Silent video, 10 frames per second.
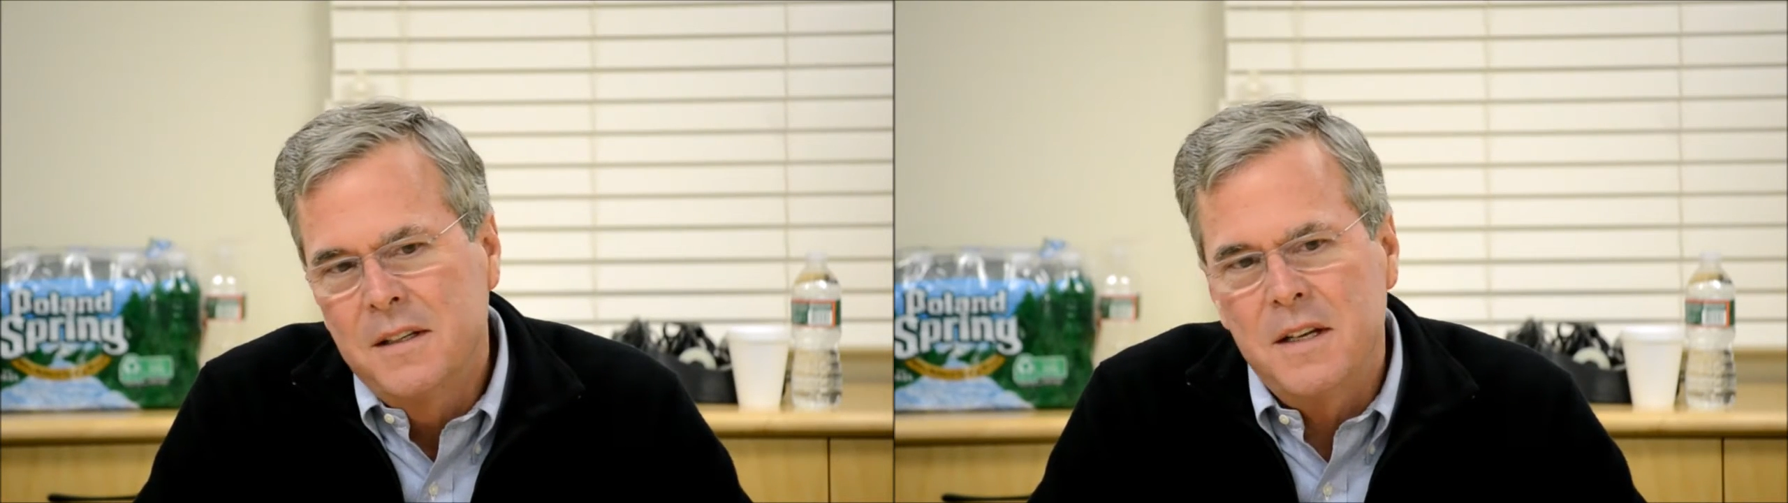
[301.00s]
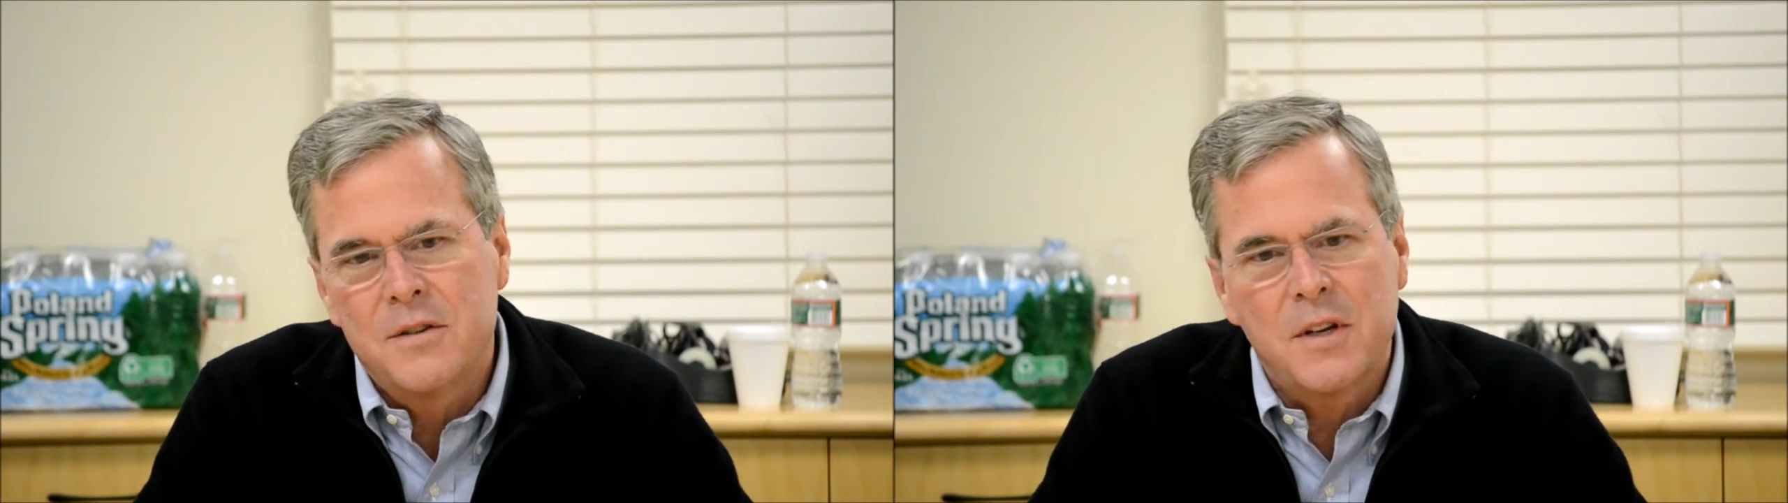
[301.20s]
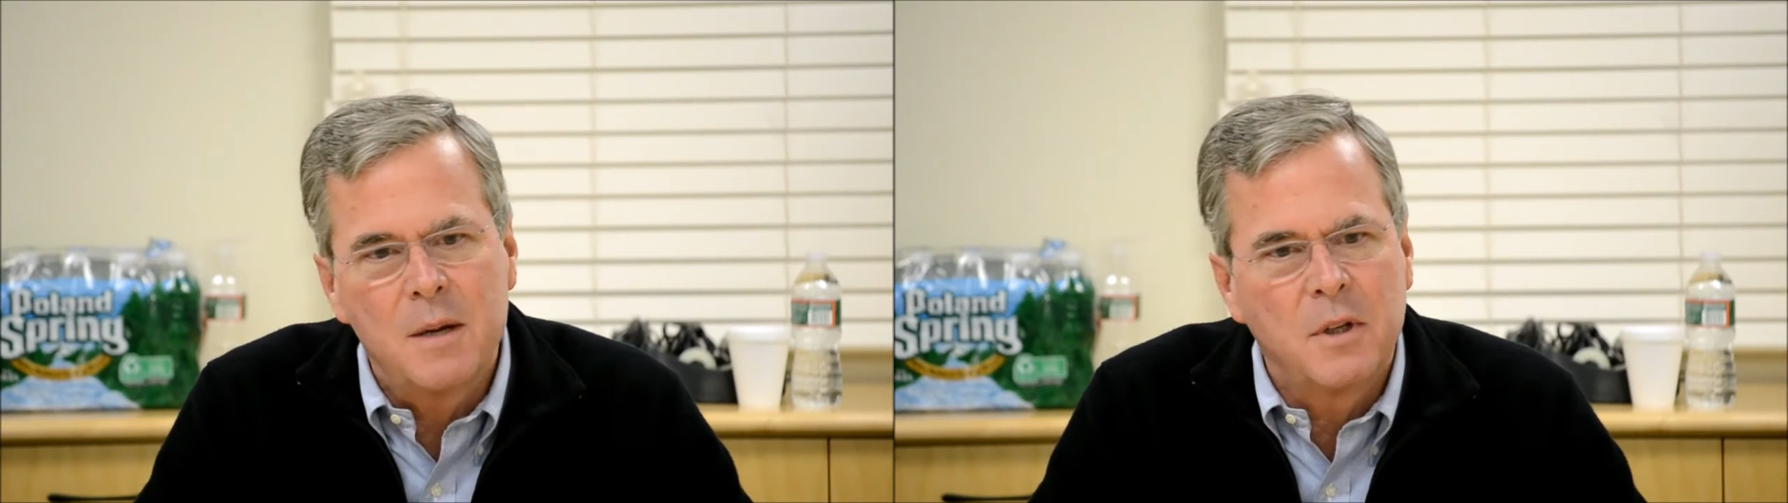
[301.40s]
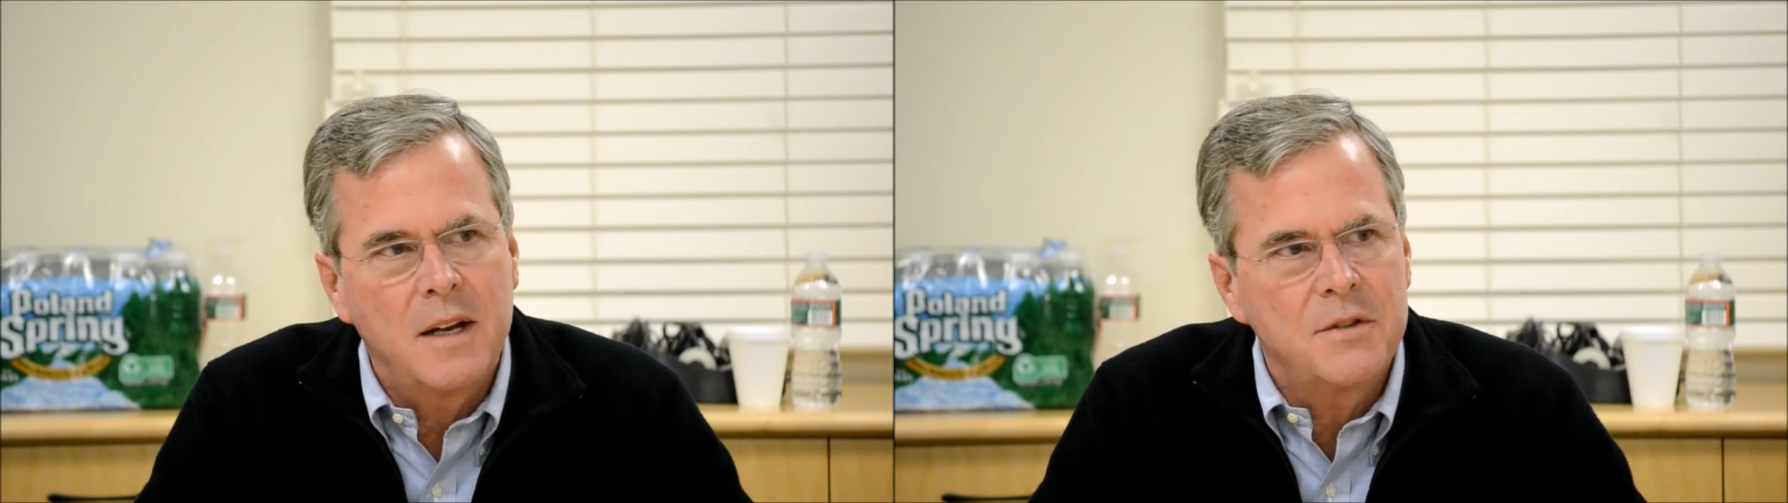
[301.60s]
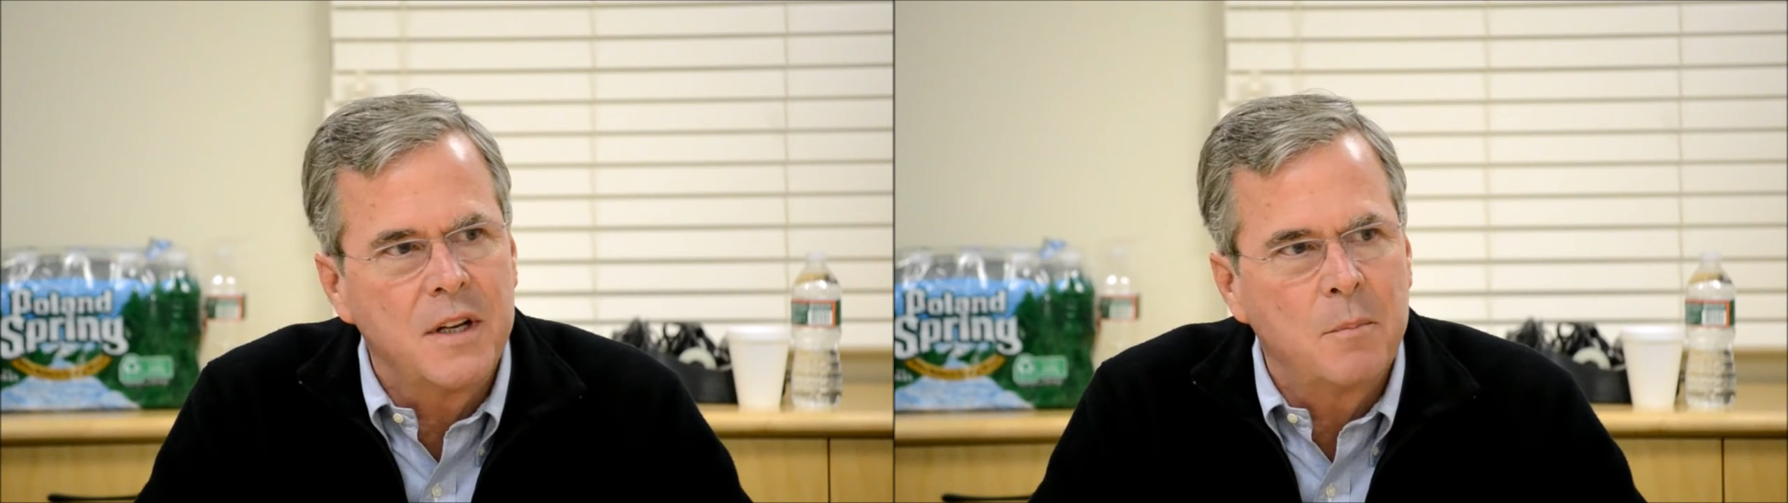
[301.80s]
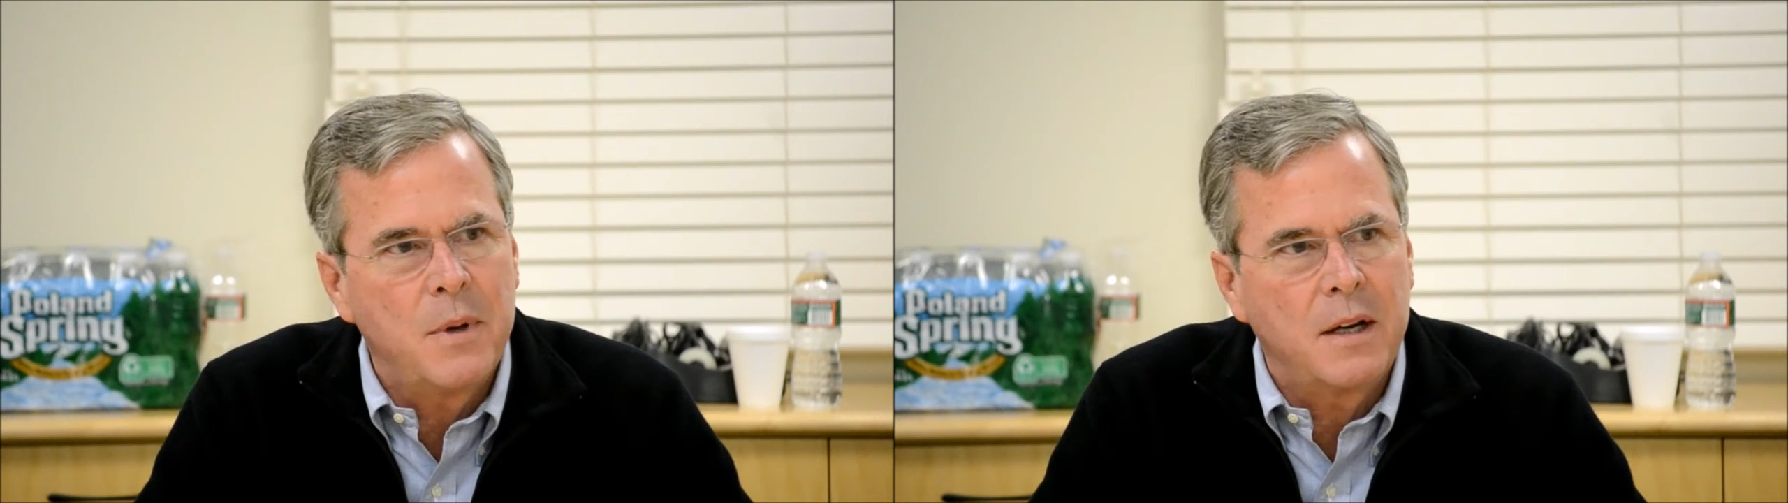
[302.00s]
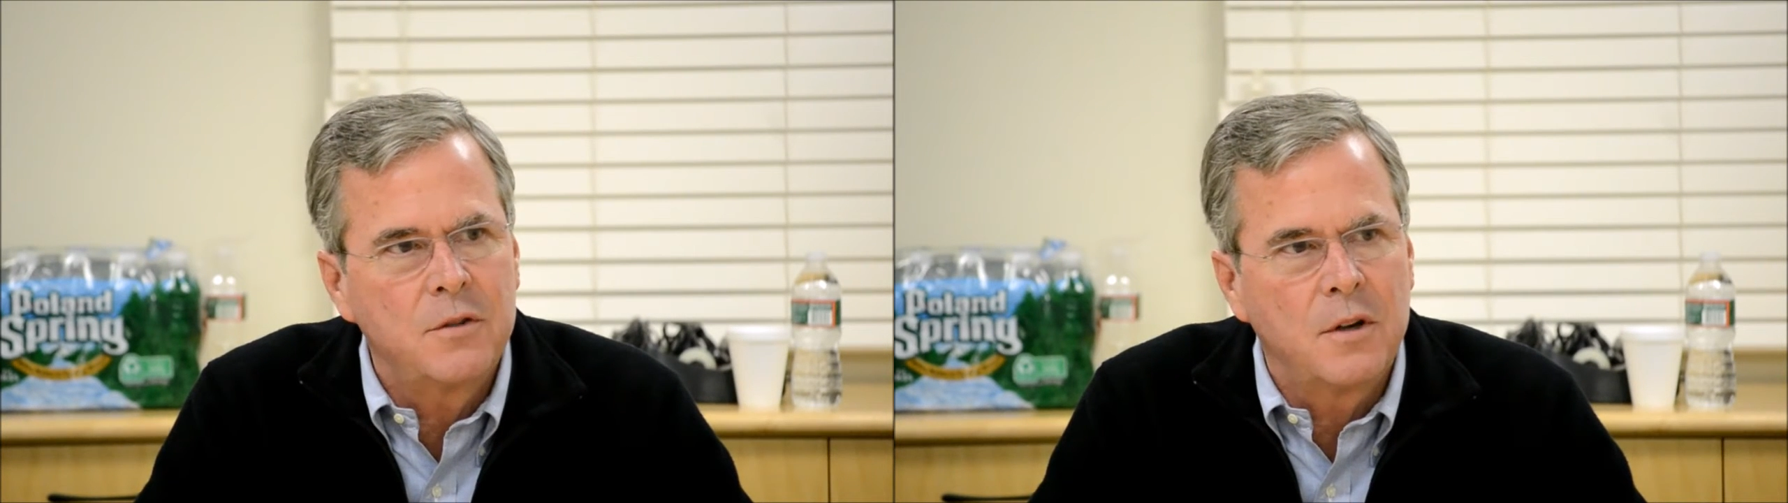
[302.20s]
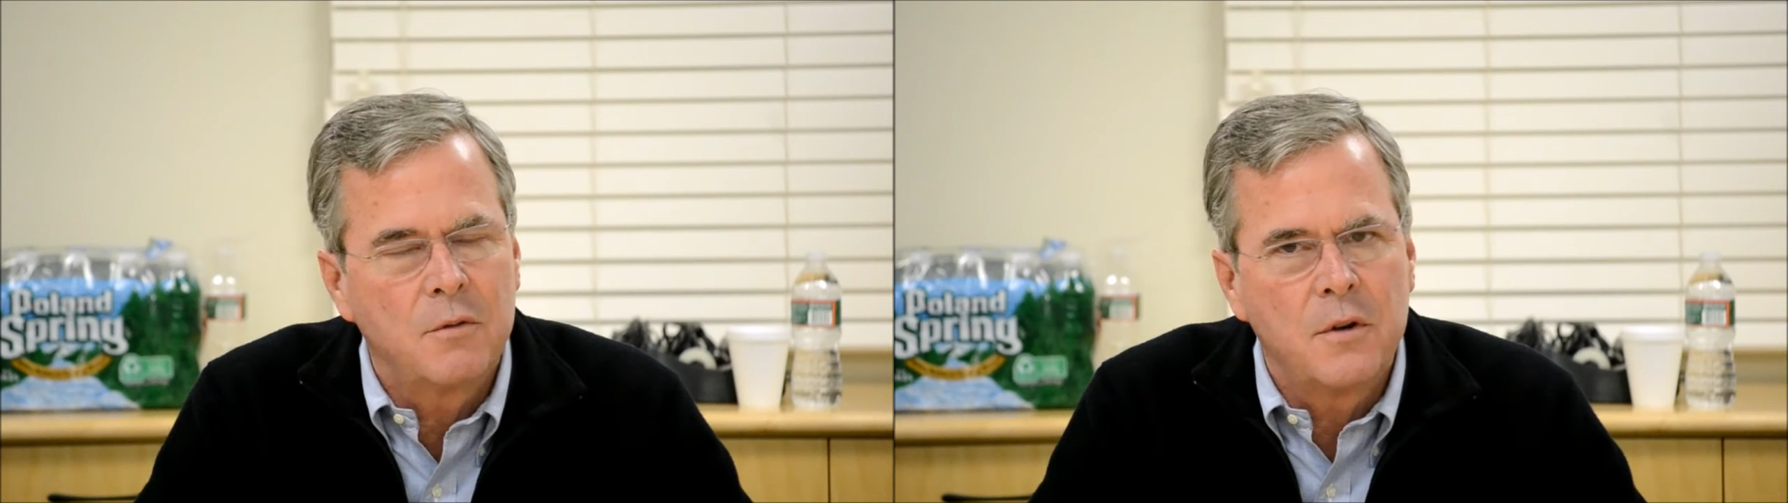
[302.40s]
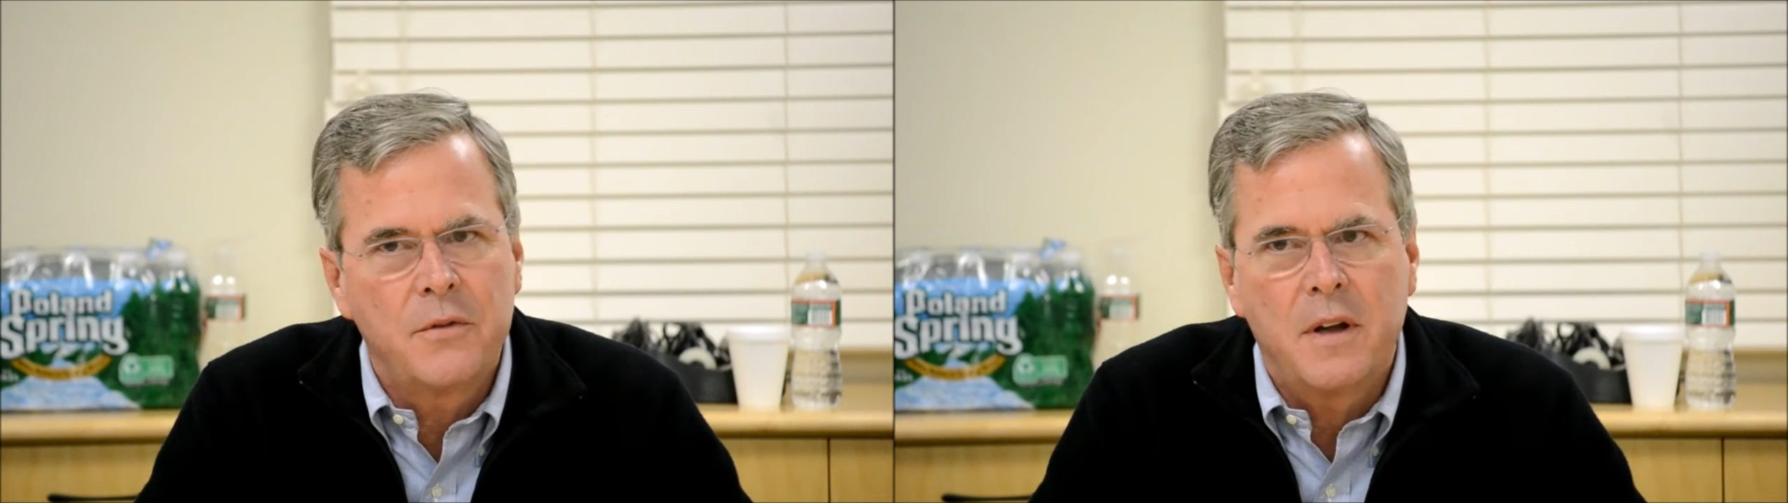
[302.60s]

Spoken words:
destabilizing impact on growth,